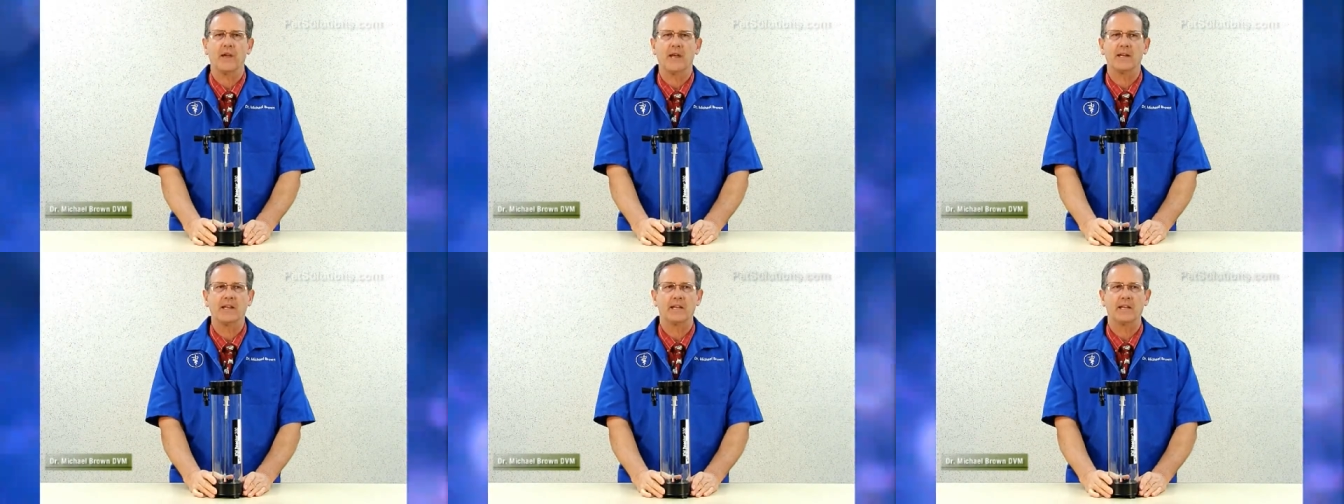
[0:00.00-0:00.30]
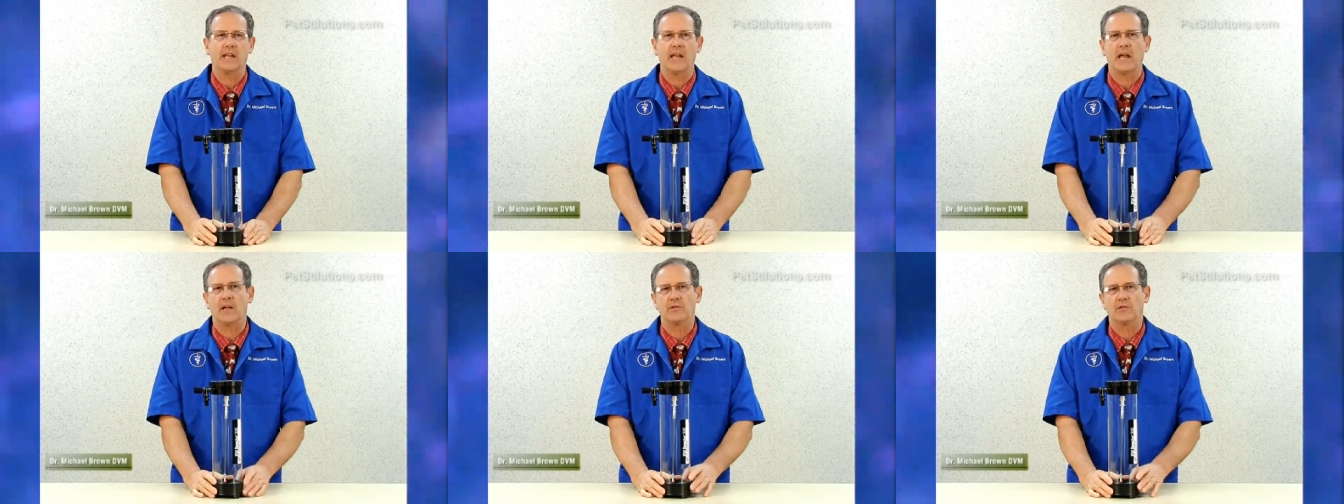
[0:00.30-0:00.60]

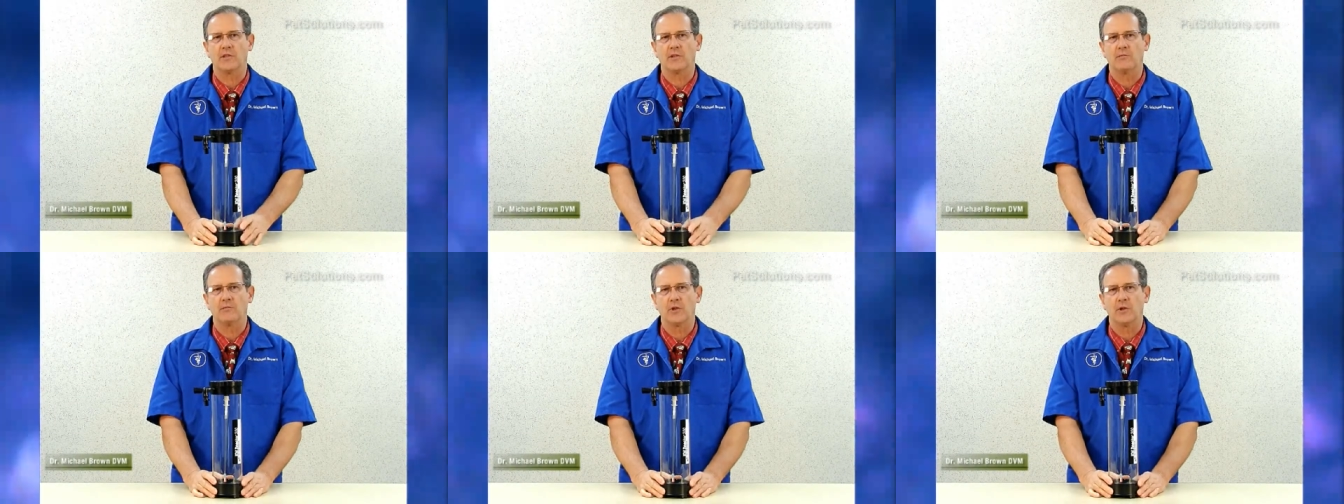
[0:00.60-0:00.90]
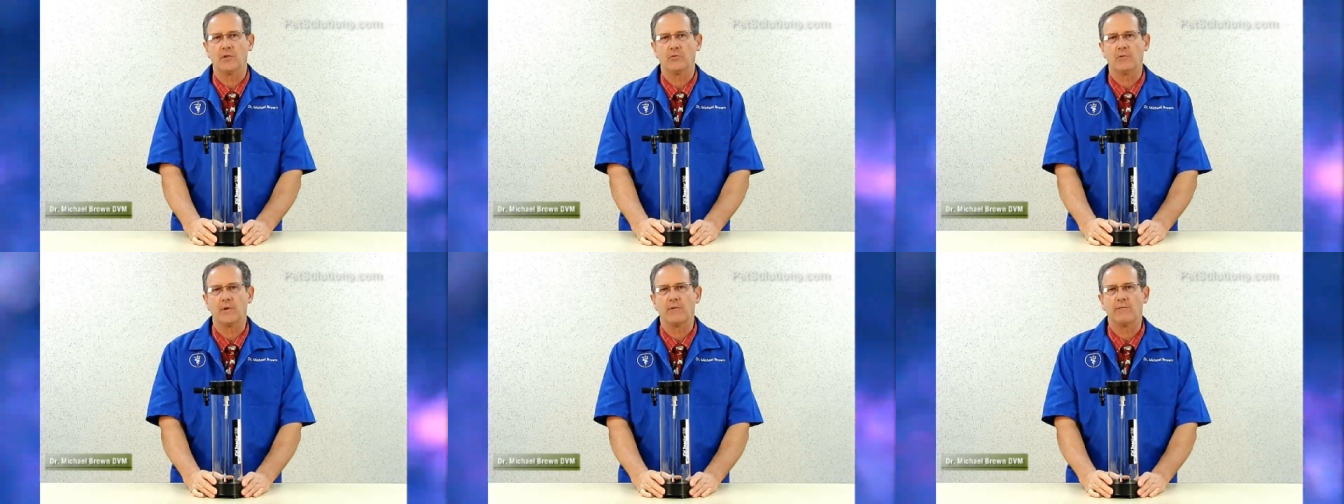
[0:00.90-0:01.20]
adding calcium to
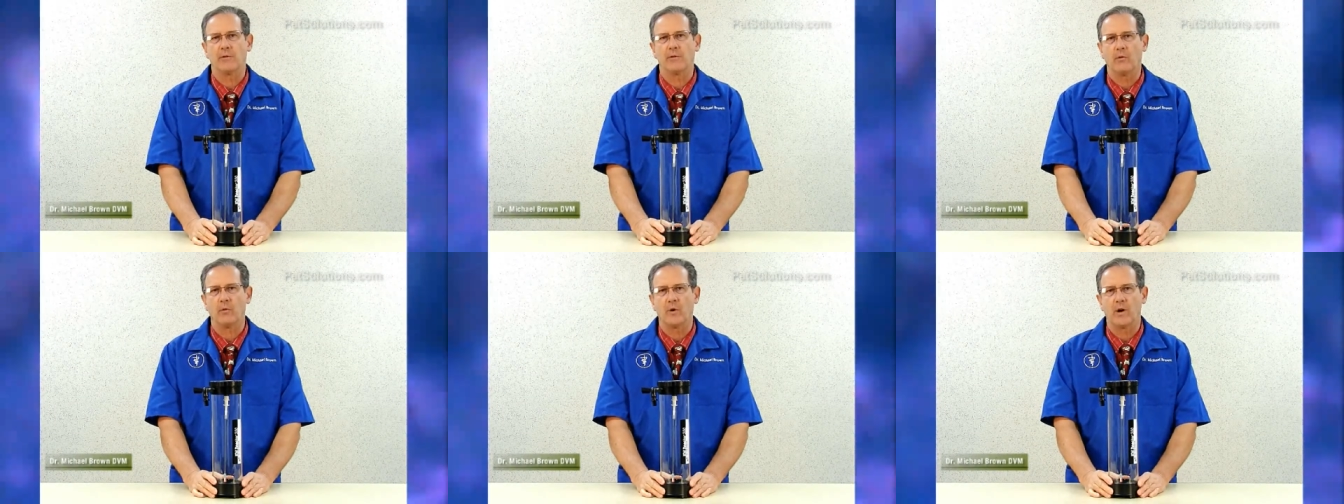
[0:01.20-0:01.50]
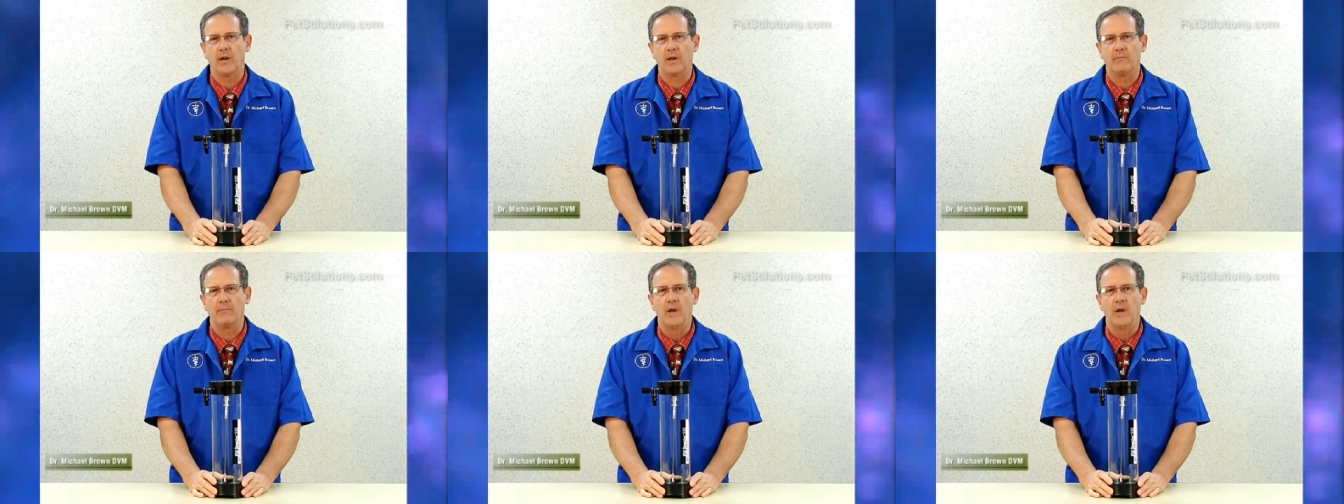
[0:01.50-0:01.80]
your reef
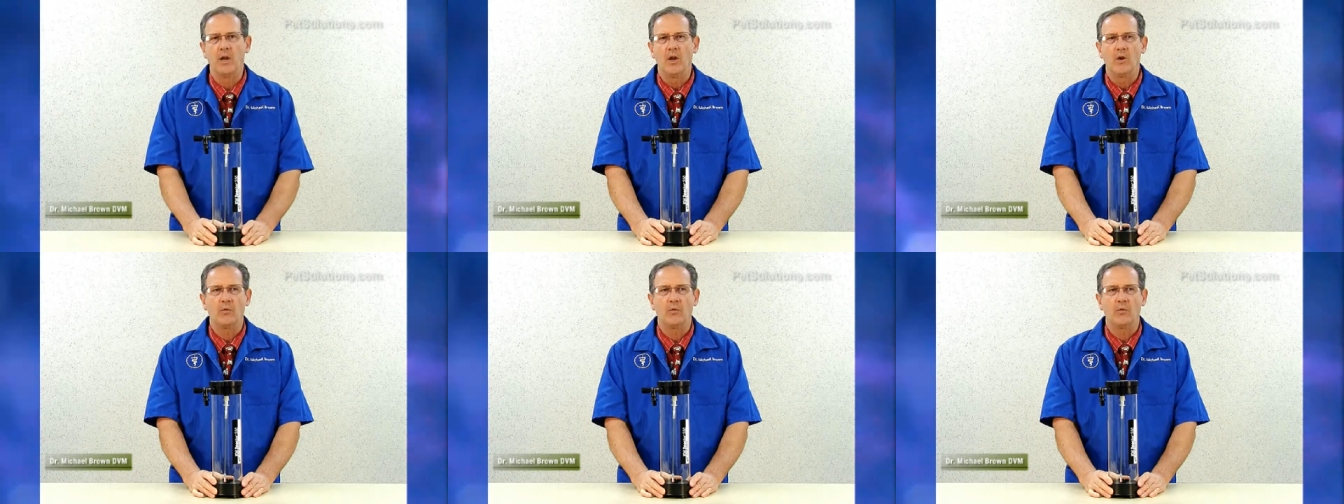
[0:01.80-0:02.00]
aquarium